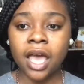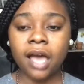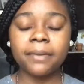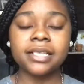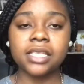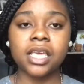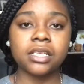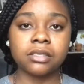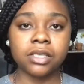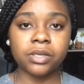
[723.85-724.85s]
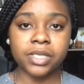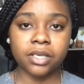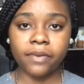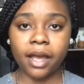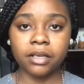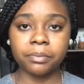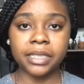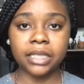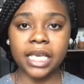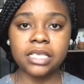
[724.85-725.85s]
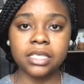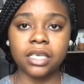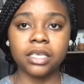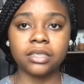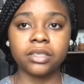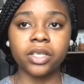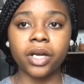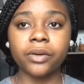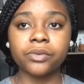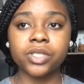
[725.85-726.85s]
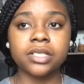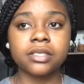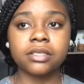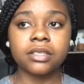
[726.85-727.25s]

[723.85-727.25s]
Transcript: I'm not saying, you know, sit around and be lazy and, you know, just,